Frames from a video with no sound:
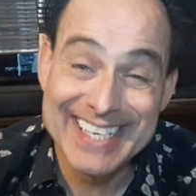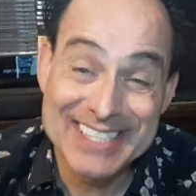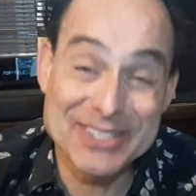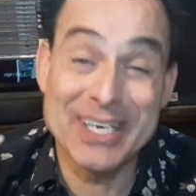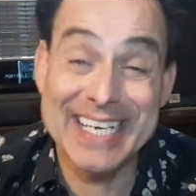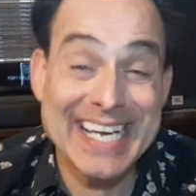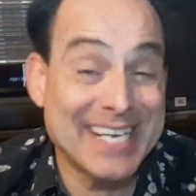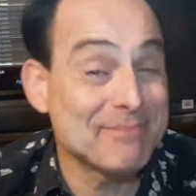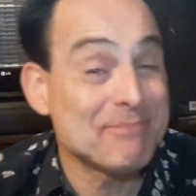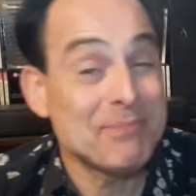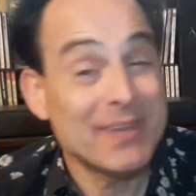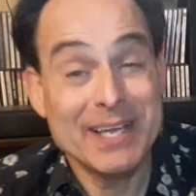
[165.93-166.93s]
So
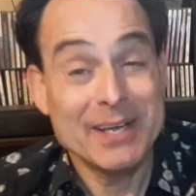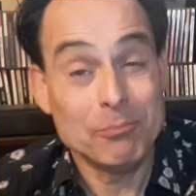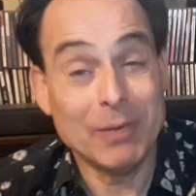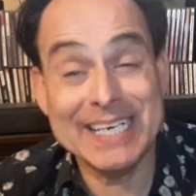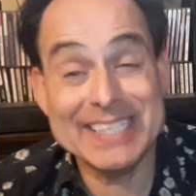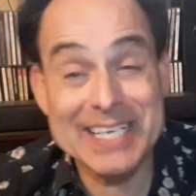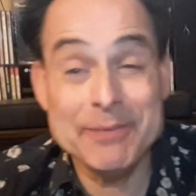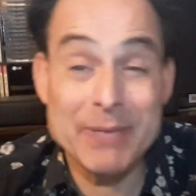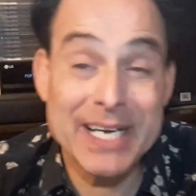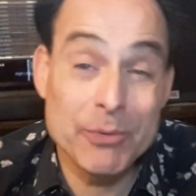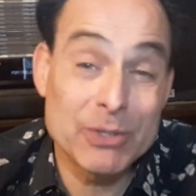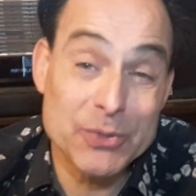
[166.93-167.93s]
again, by the time
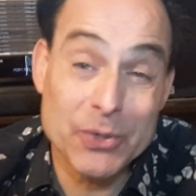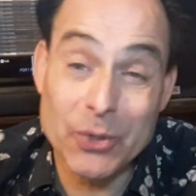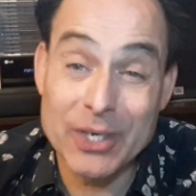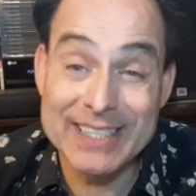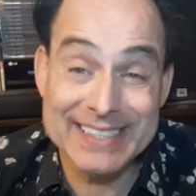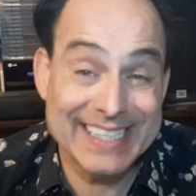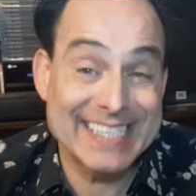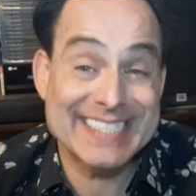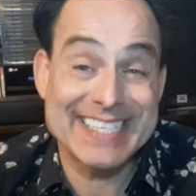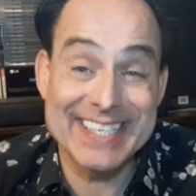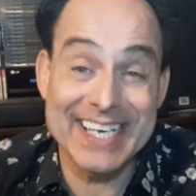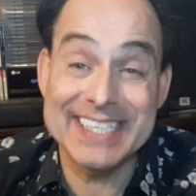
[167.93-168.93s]
Benny was recording
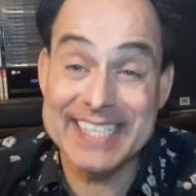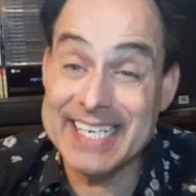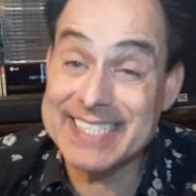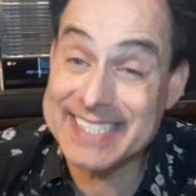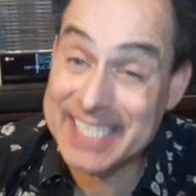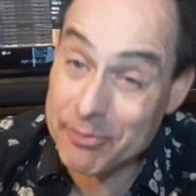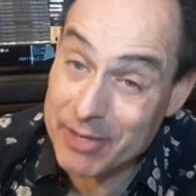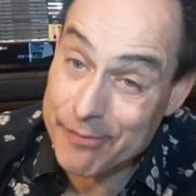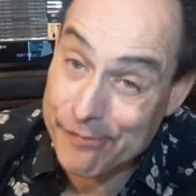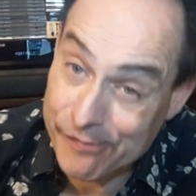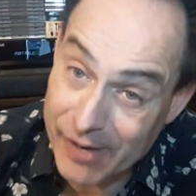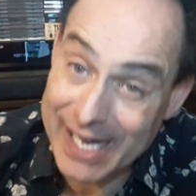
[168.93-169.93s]
this in
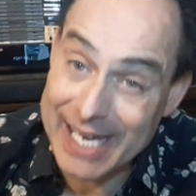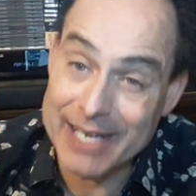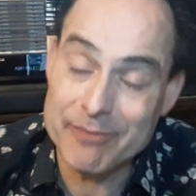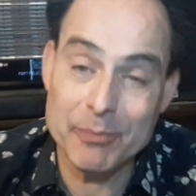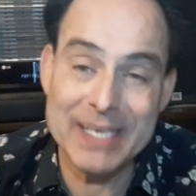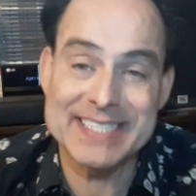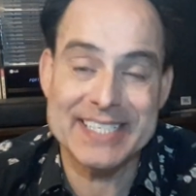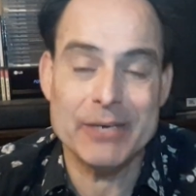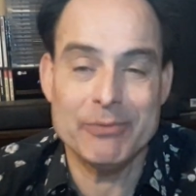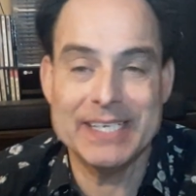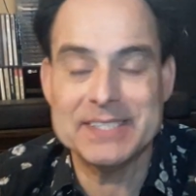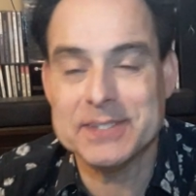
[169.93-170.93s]
1975,
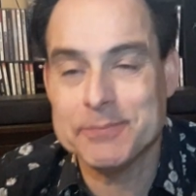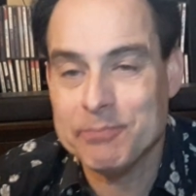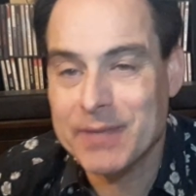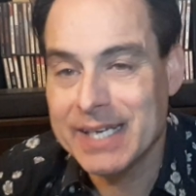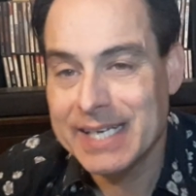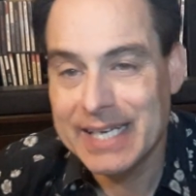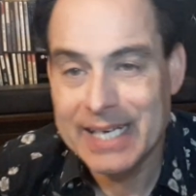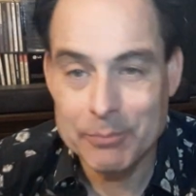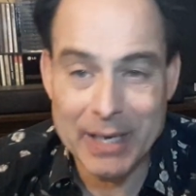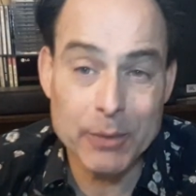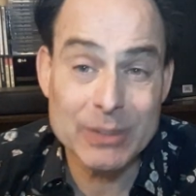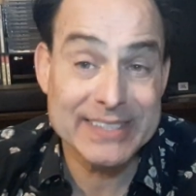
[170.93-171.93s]
mid-70s,
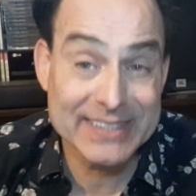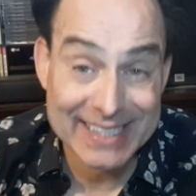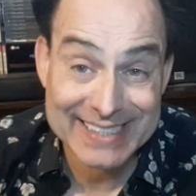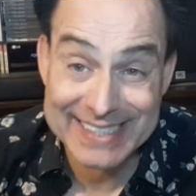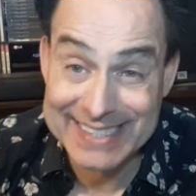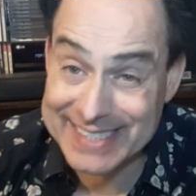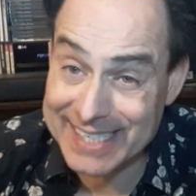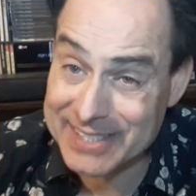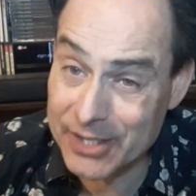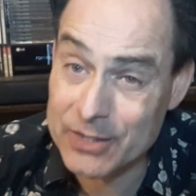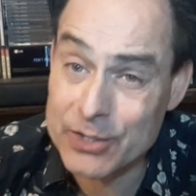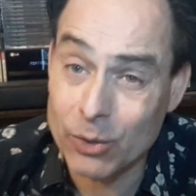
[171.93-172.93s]
Benny was
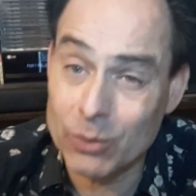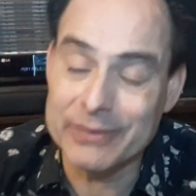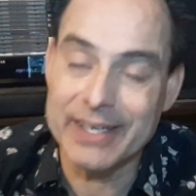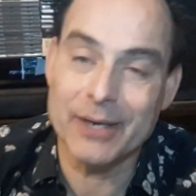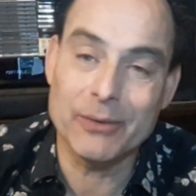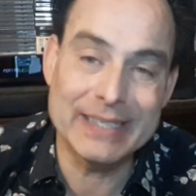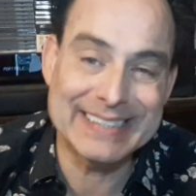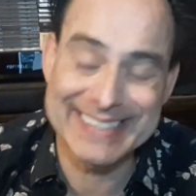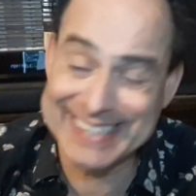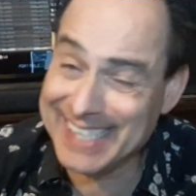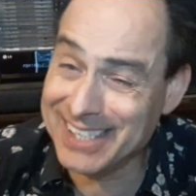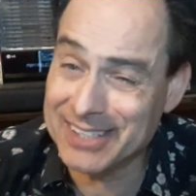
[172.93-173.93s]
66 years old now and
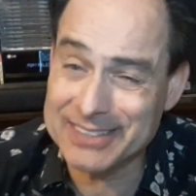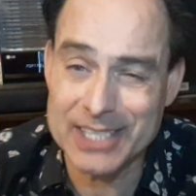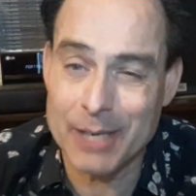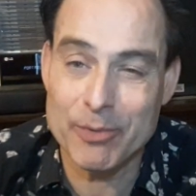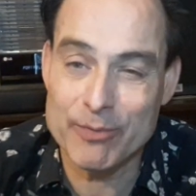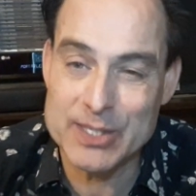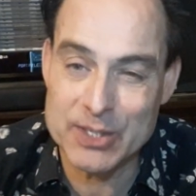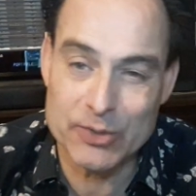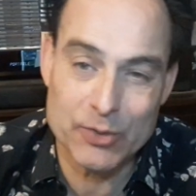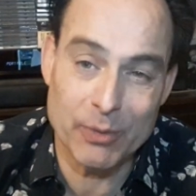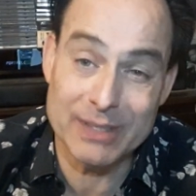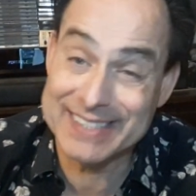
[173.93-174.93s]
still on top of his
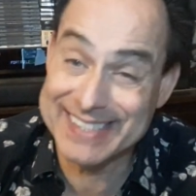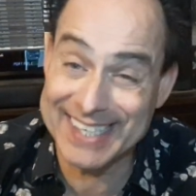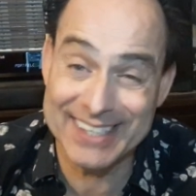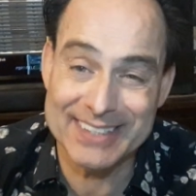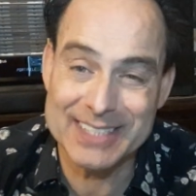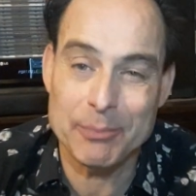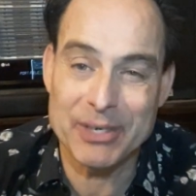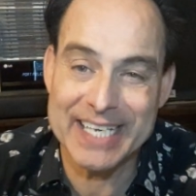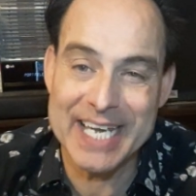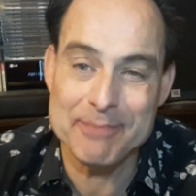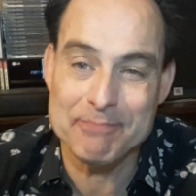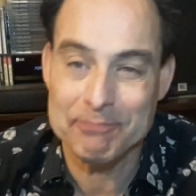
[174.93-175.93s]
instrument, still on top of the
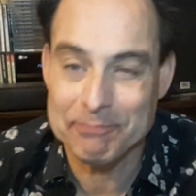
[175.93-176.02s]
game.